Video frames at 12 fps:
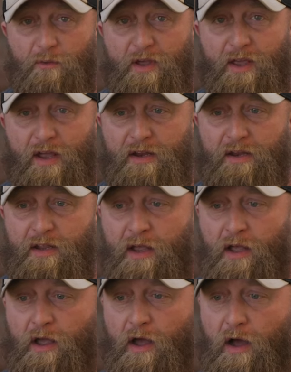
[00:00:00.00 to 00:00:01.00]
of the weekend.
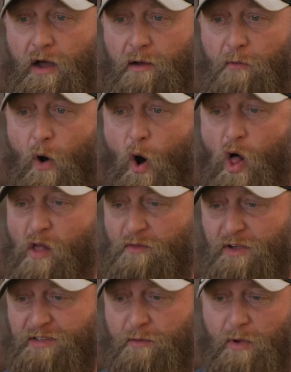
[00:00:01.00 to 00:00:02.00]
All of
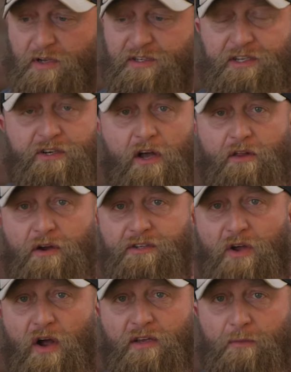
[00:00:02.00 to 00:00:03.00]
us amongst each other had
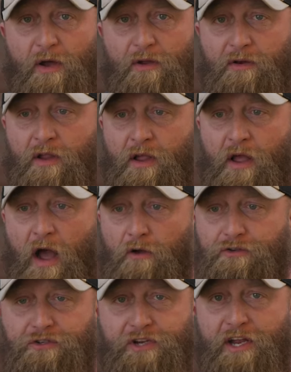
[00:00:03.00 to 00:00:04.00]
talked about how
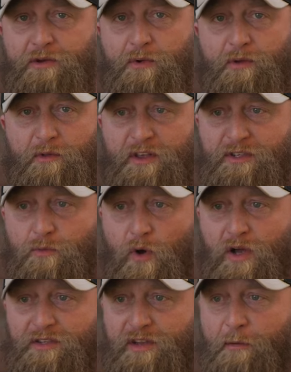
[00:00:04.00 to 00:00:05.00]
genuine this
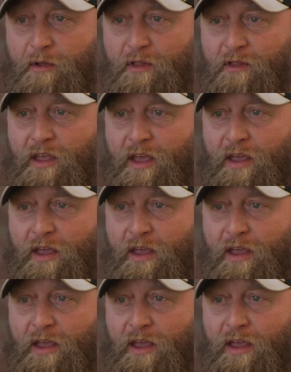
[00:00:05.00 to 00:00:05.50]
was. I mean,